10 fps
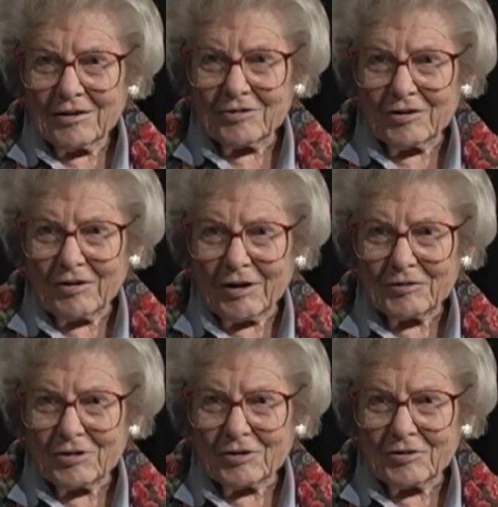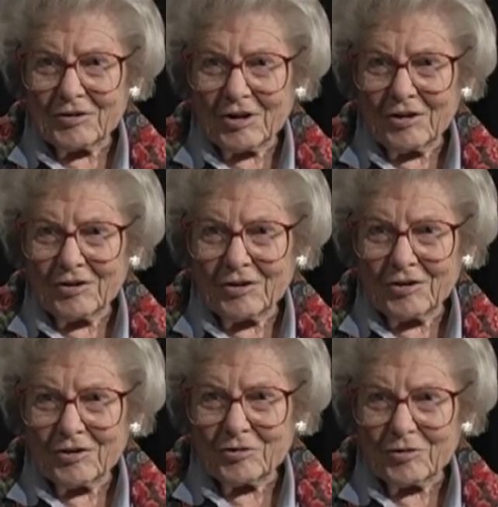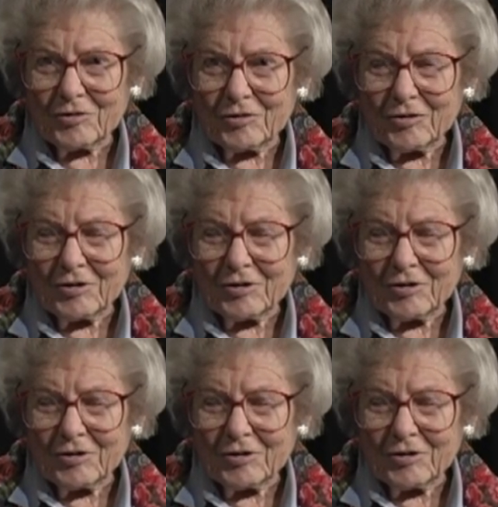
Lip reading: So I sent her to nursery school,